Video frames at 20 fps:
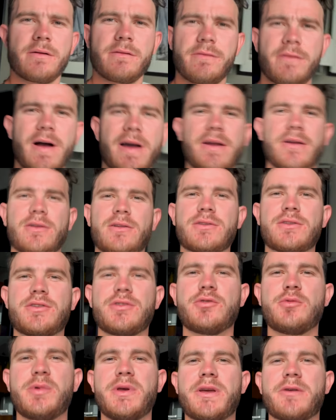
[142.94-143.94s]
Final
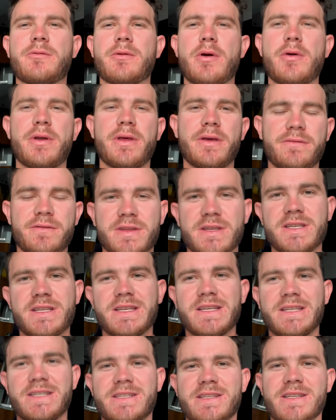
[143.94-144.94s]
two week roadie of the
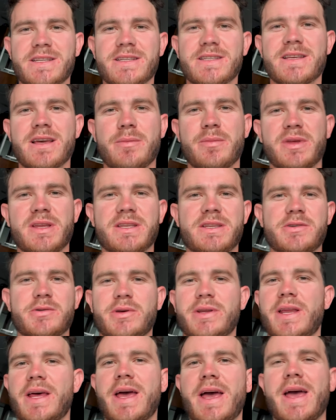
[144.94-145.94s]
season is coming to
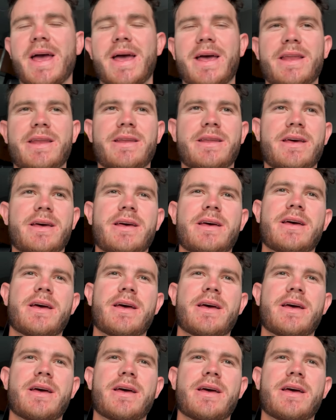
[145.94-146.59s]
an end.